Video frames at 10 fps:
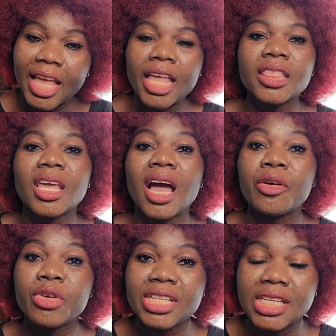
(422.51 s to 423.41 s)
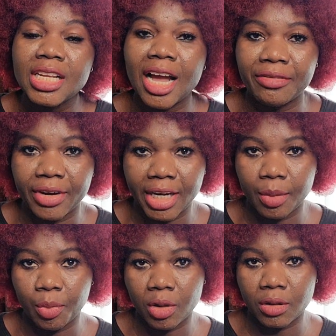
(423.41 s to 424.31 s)
and they are readily
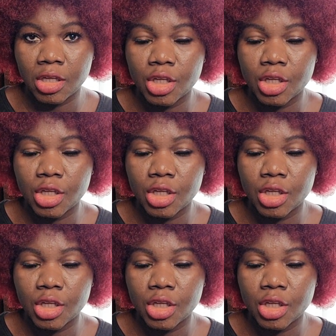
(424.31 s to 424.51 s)
available.